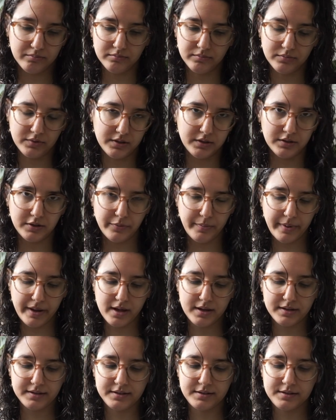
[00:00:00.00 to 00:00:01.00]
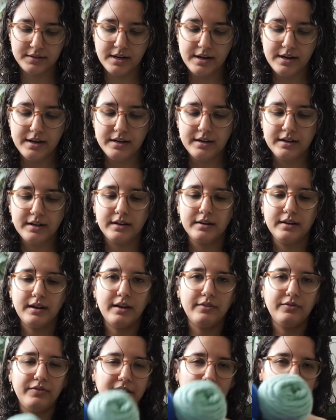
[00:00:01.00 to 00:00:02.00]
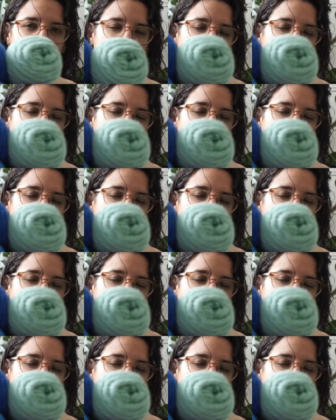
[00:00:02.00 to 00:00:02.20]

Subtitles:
the pants, I think